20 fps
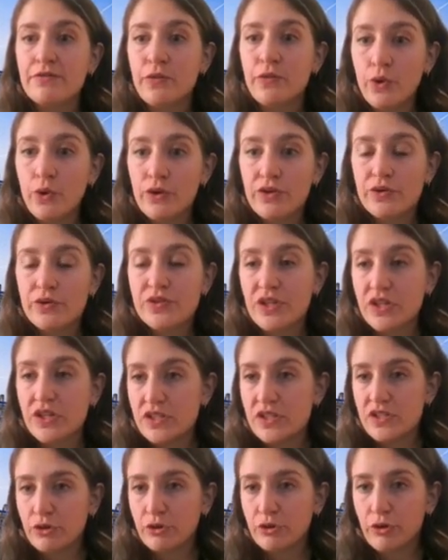for those
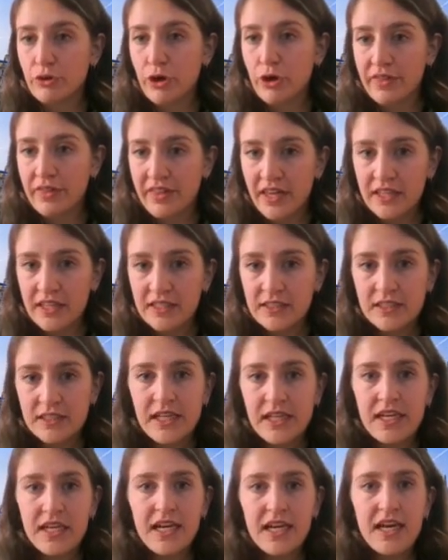goods to grow within,
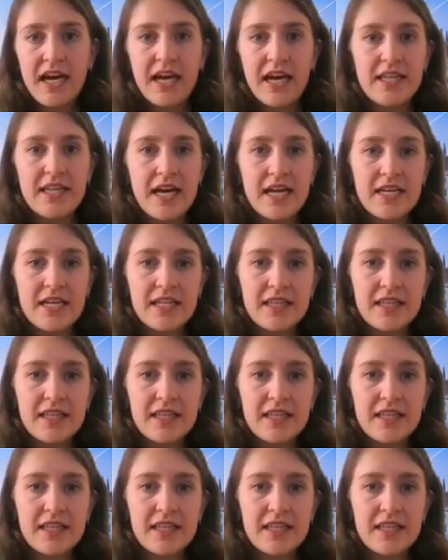and